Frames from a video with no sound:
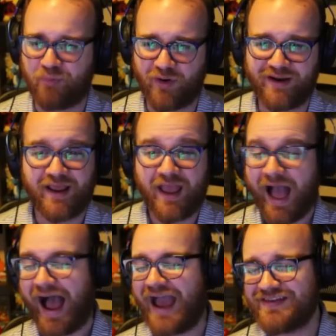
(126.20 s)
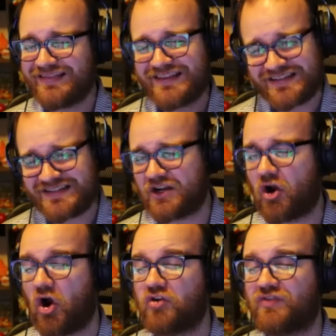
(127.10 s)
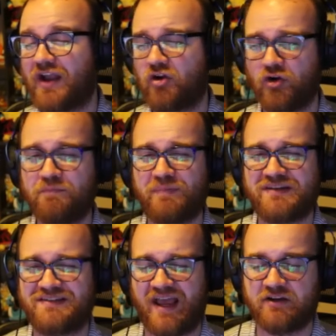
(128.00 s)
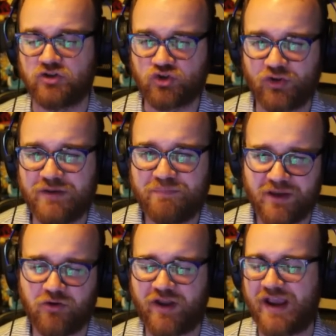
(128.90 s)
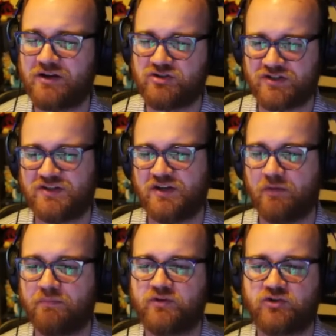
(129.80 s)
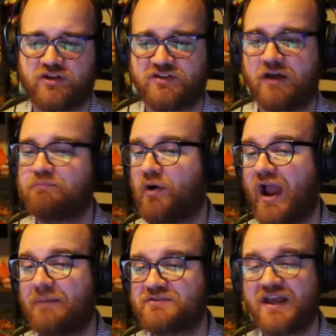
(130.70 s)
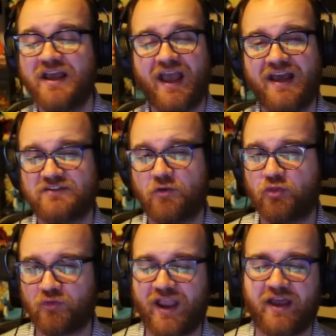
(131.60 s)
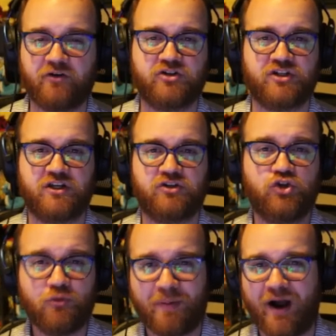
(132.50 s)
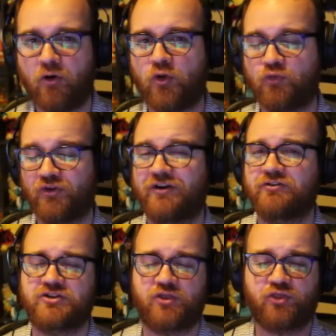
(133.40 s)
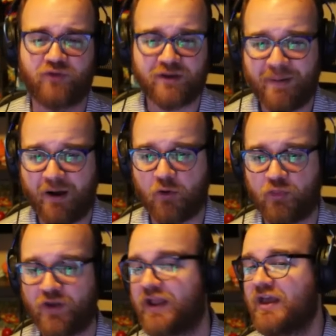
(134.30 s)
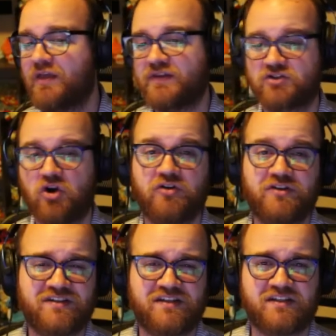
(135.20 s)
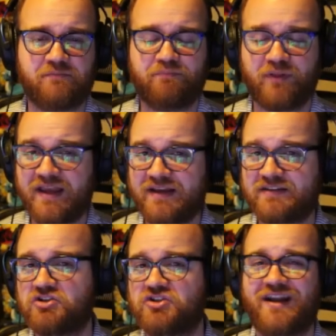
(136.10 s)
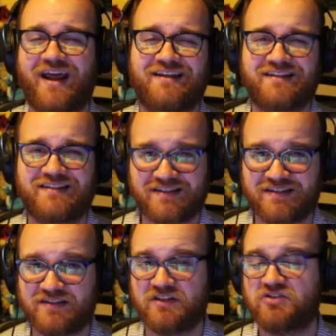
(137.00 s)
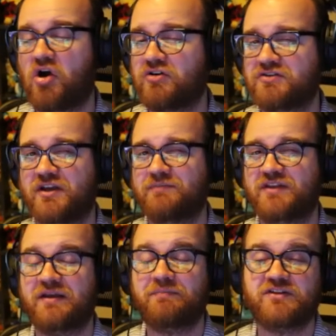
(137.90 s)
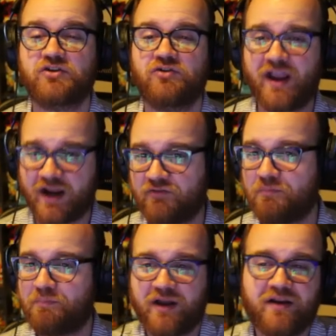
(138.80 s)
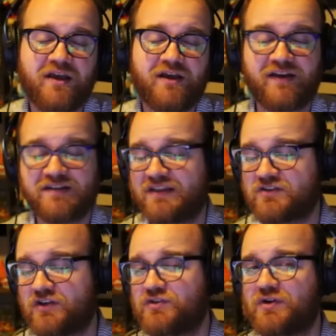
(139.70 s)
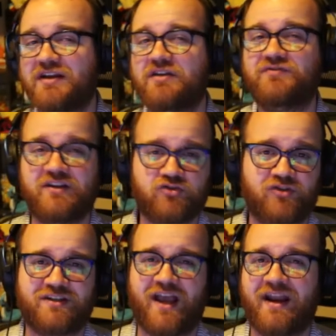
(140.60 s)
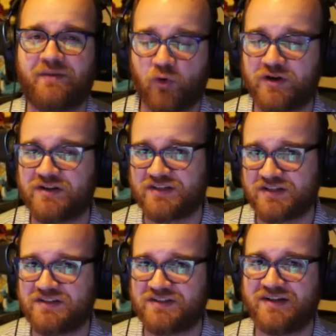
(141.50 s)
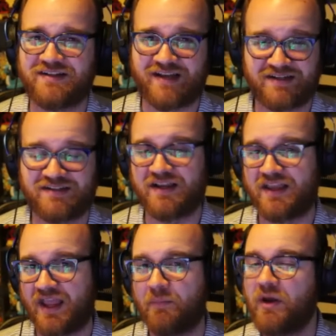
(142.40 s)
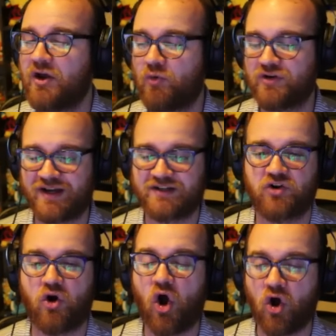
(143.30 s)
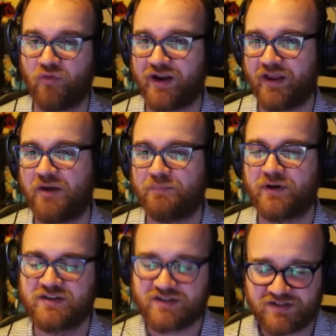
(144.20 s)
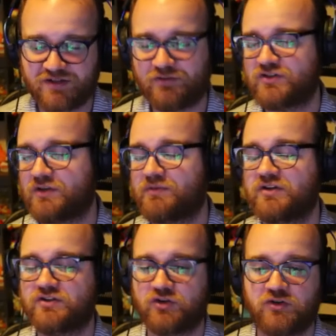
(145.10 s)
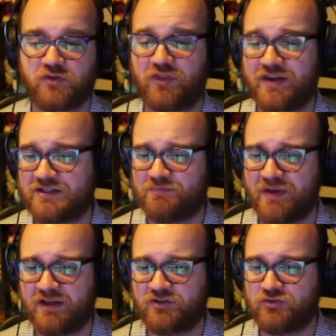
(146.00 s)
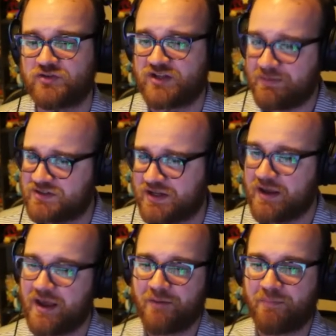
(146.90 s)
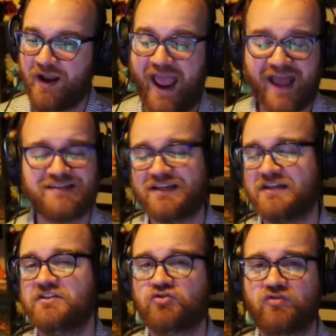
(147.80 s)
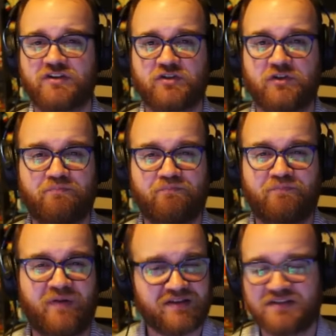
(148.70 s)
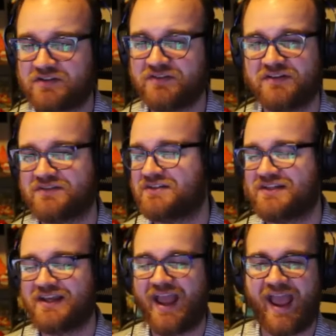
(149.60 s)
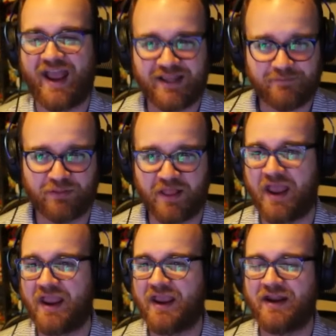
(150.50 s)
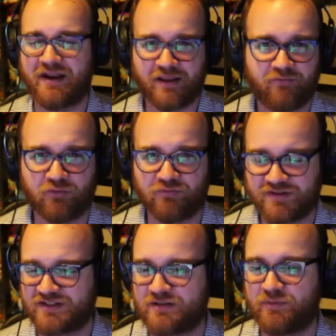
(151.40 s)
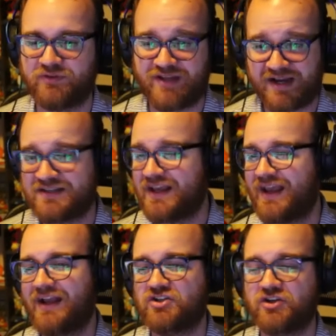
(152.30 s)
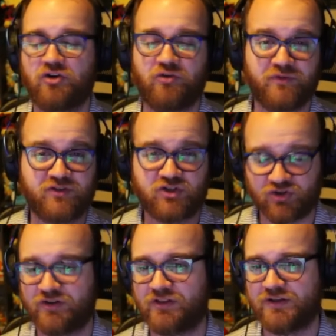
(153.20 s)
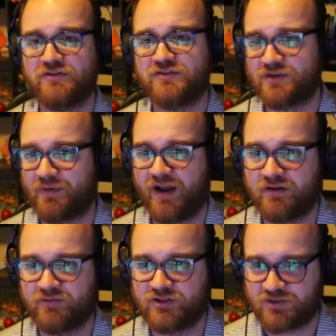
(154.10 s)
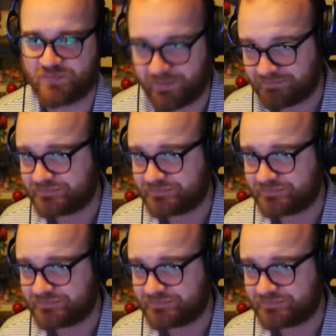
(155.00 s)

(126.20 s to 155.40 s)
point. I think this is a card that could potentially be okay to just see numbers adjust on, perhaps as a 3 energy 2 power or 3 energy 3 power thing. This card could see some play because then she could add consistency to archetypes like Mr. Negative. But like I said, that's also kind of dangerous, adding more consistency to decks in a game where decks are already hyper consistent. There's some concerns with things being too samey, but as is, Crystal basically doesn't see any play in any of the reasonable decks, and she could almost assuredly use some kind of adjustment.